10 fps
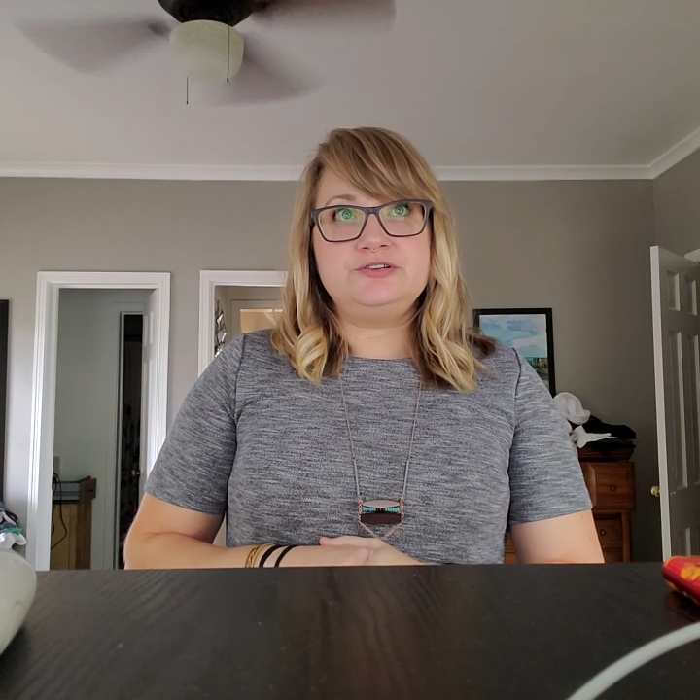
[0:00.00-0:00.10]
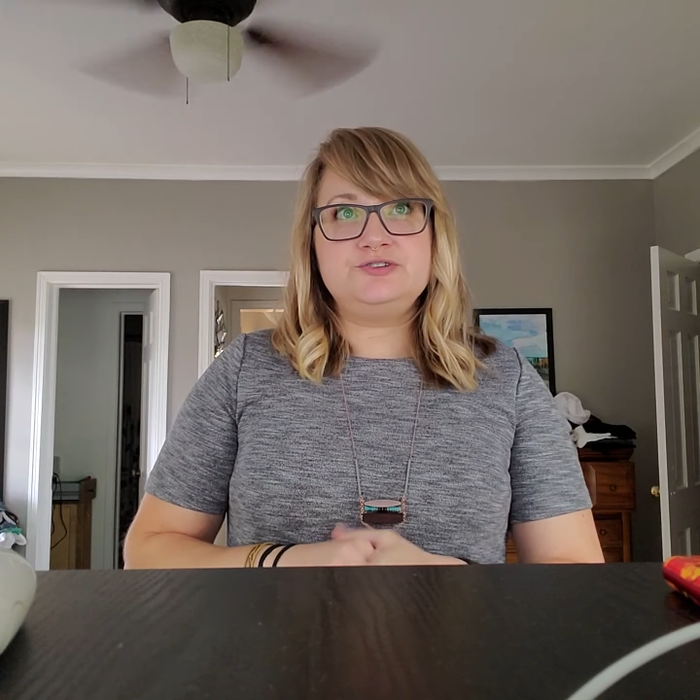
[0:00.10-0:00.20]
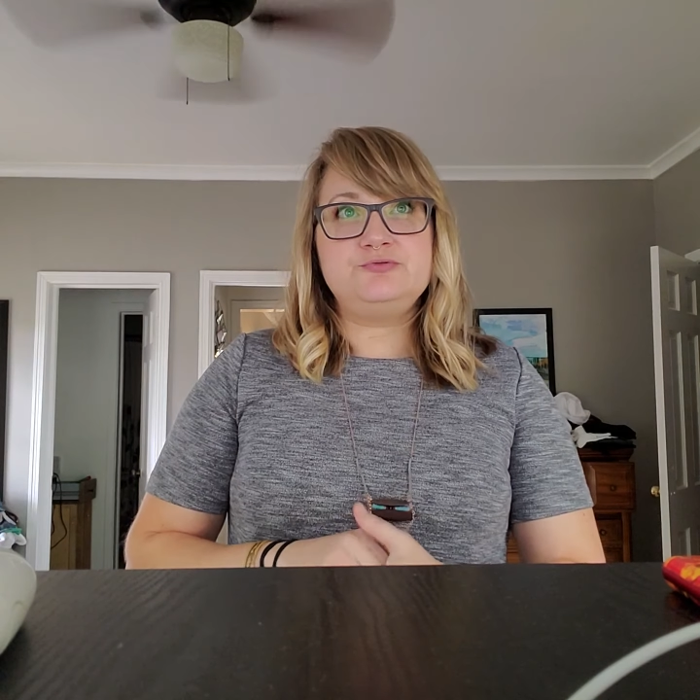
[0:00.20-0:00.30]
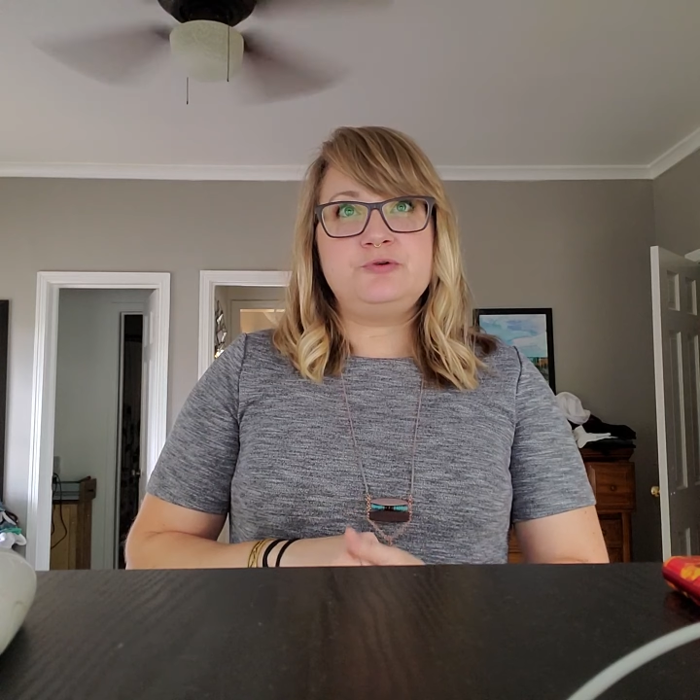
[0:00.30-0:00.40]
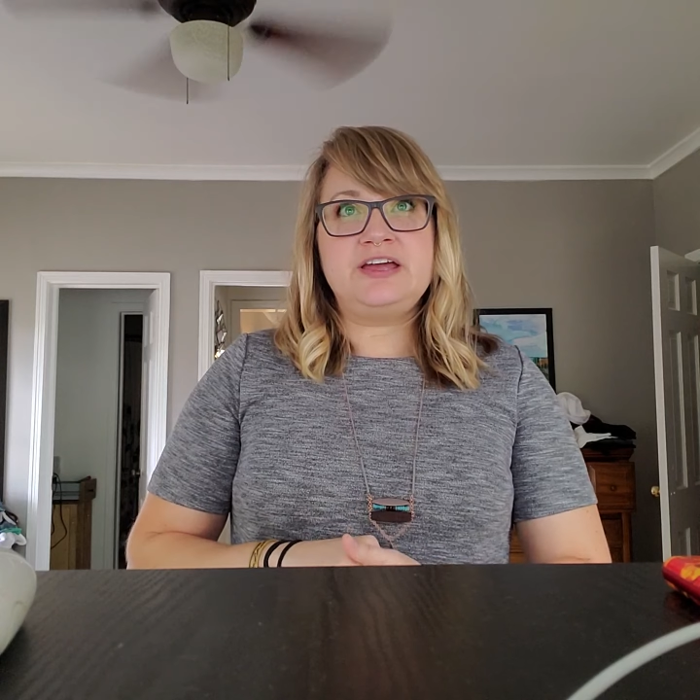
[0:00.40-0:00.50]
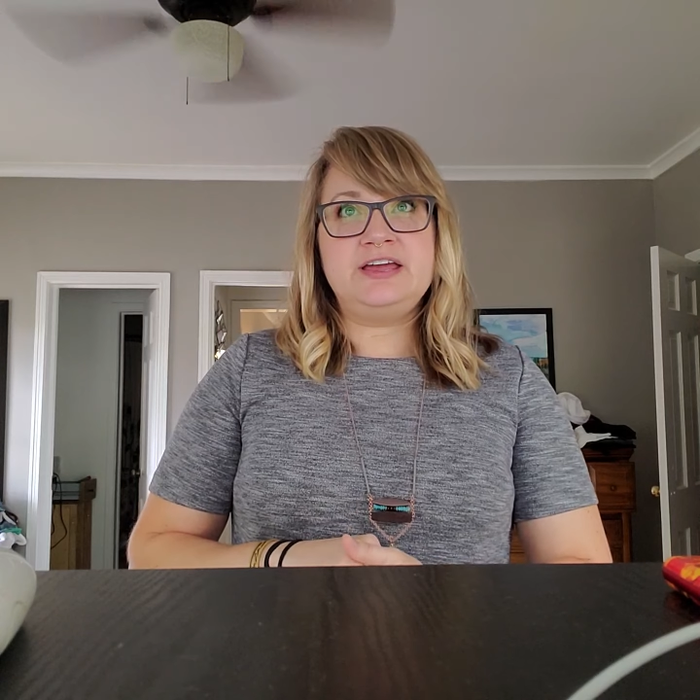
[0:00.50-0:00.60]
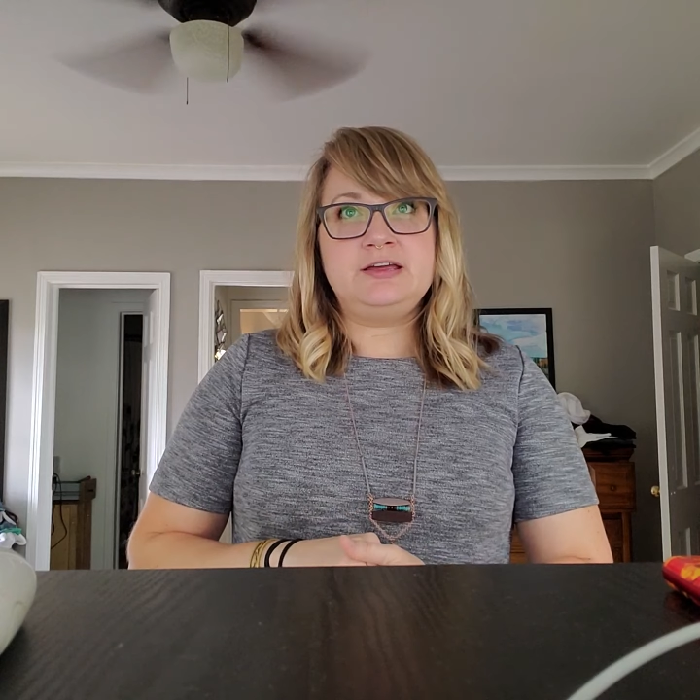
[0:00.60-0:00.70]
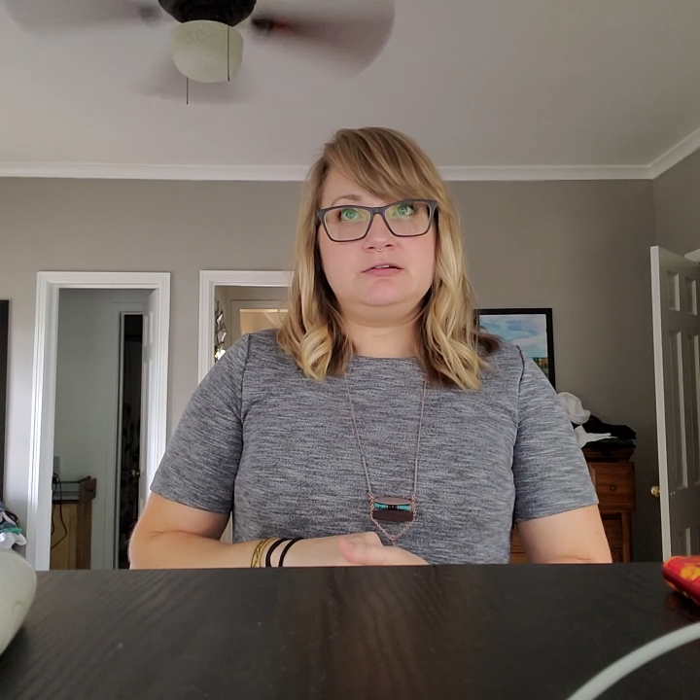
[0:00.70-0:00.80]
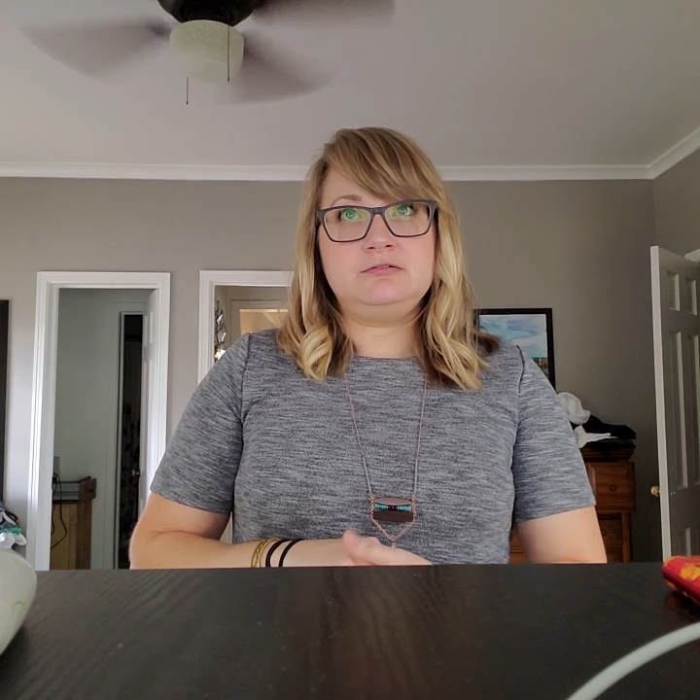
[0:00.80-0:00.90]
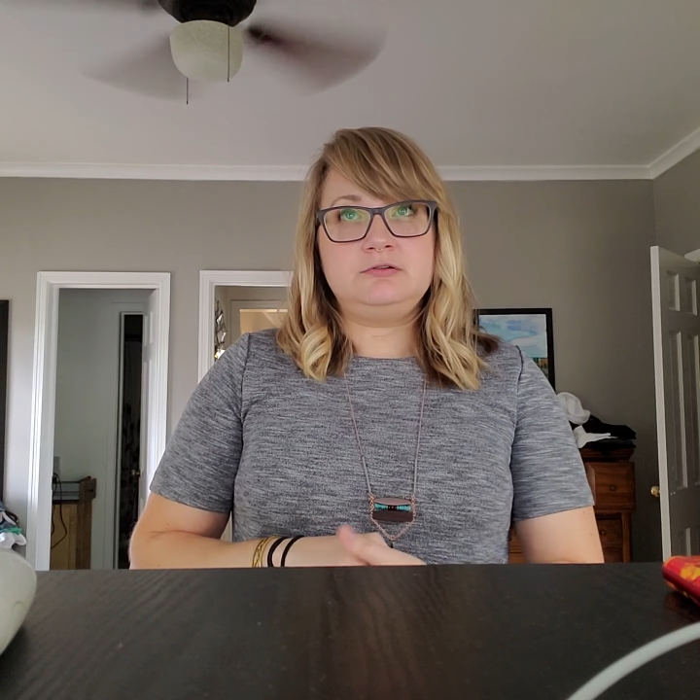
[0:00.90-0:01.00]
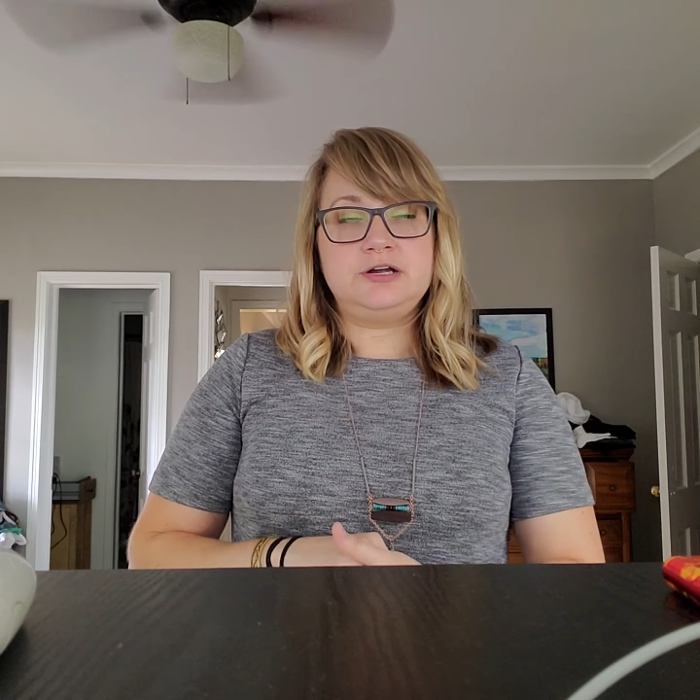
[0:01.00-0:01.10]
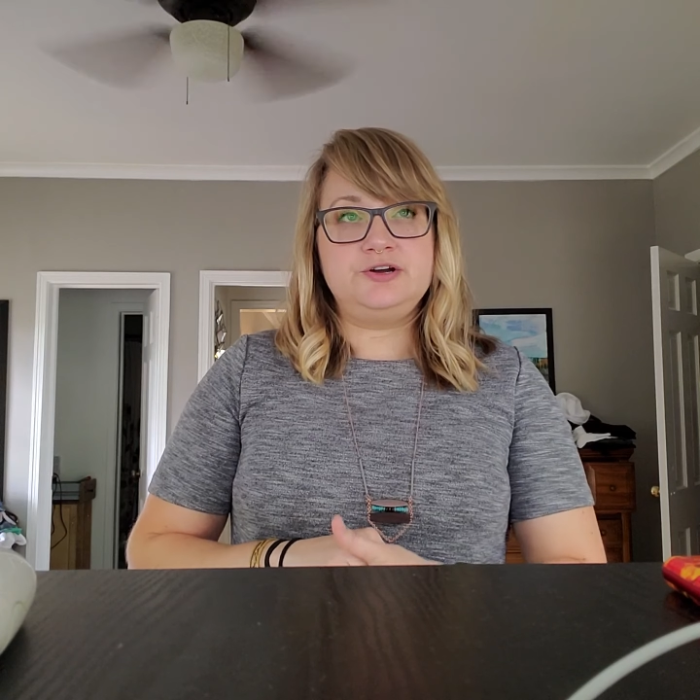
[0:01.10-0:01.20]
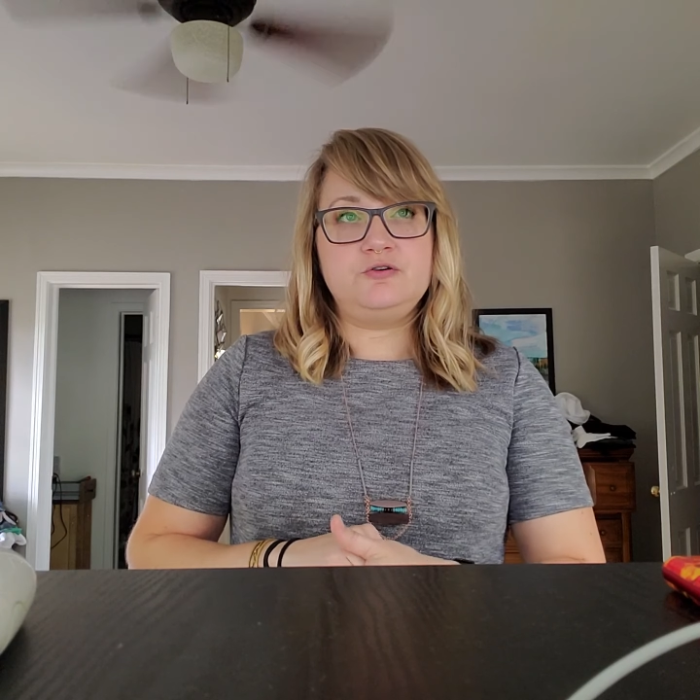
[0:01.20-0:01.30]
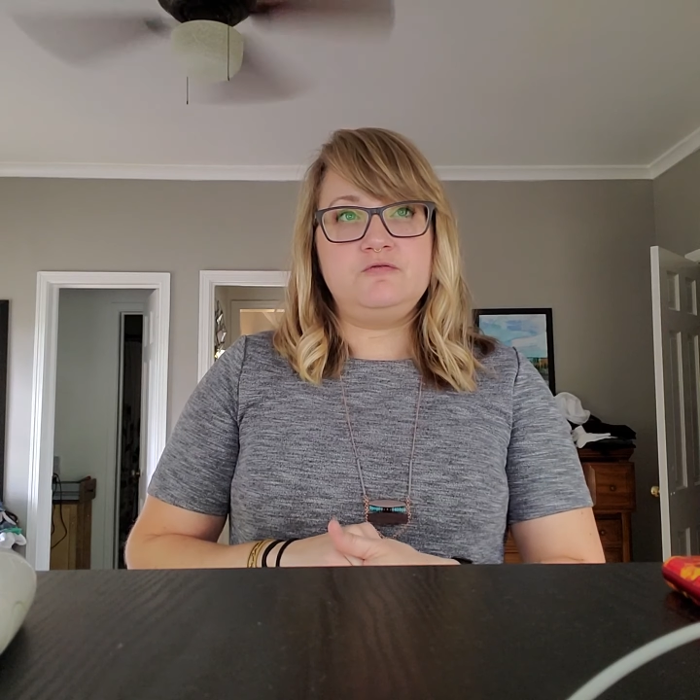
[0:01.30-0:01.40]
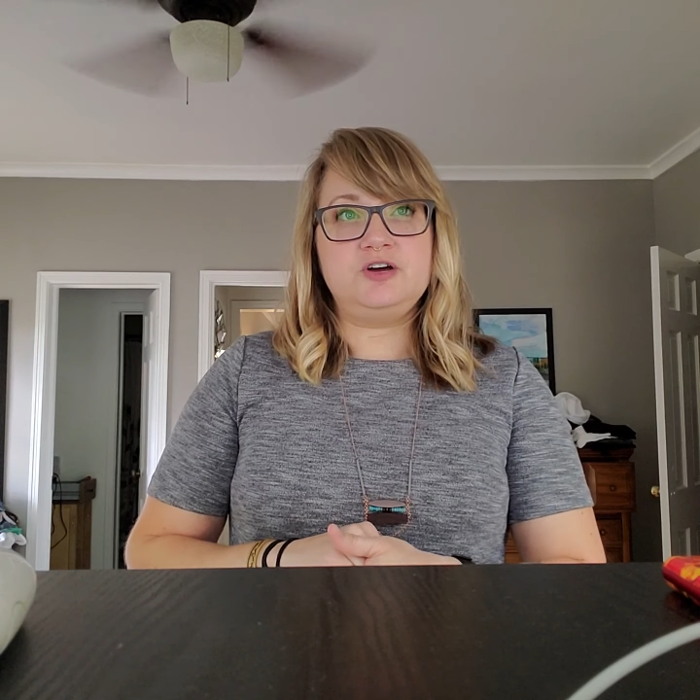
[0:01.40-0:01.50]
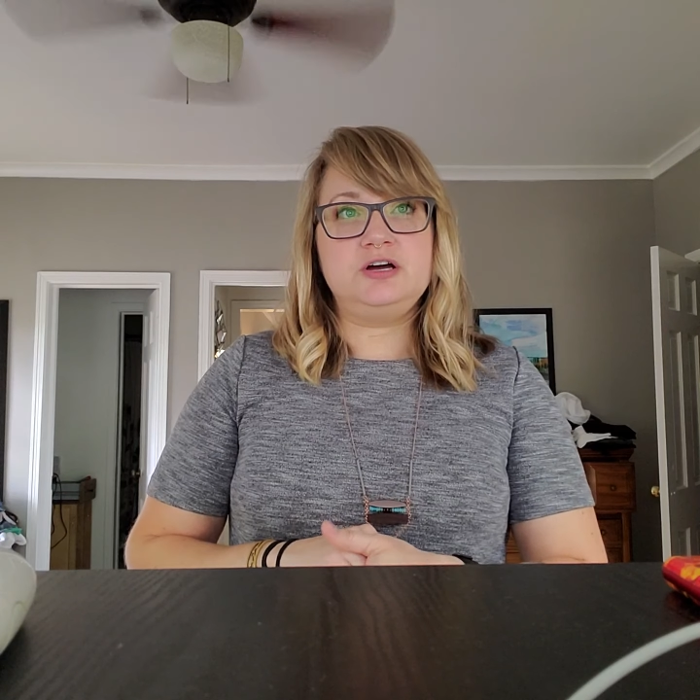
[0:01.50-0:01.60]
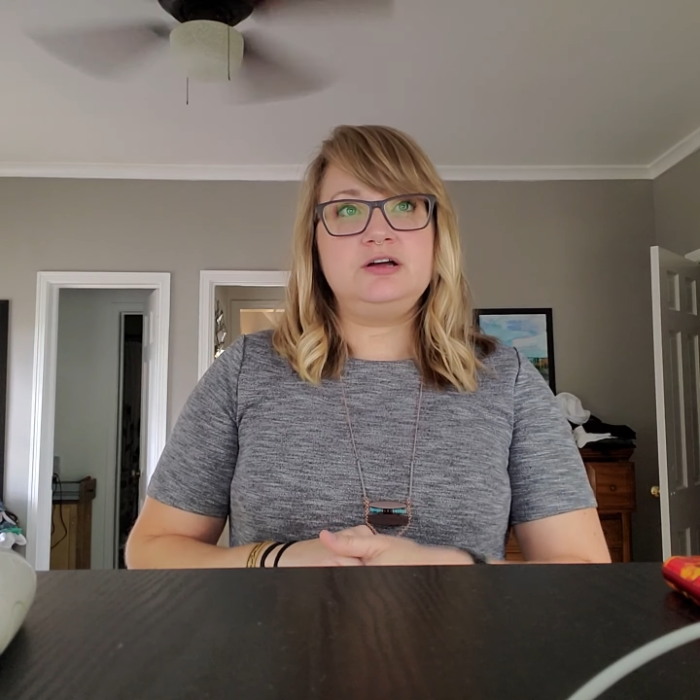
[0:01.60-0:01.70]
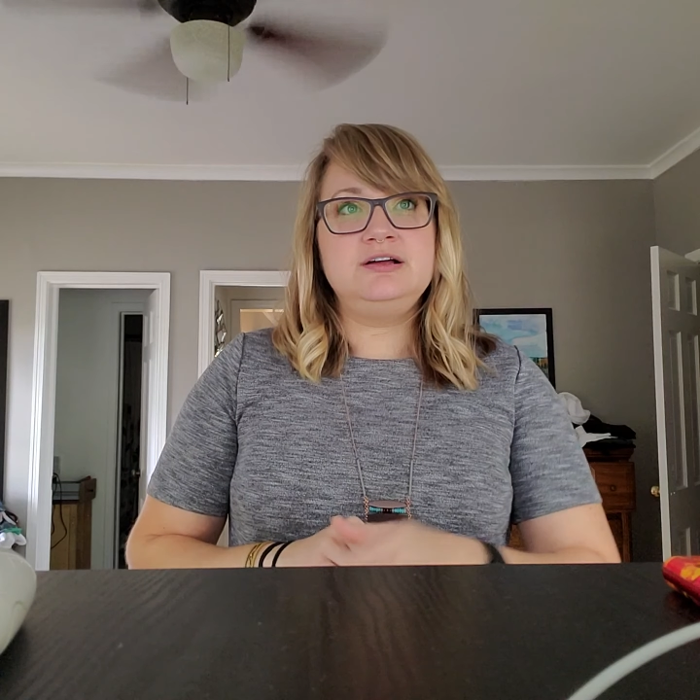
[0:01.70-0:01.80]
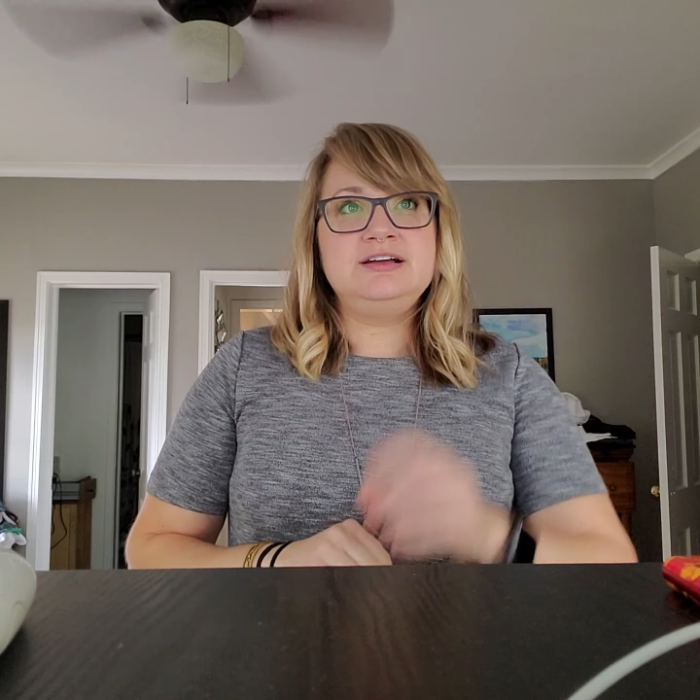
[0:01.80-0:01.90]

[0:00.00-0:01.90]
the two-way ANOVA,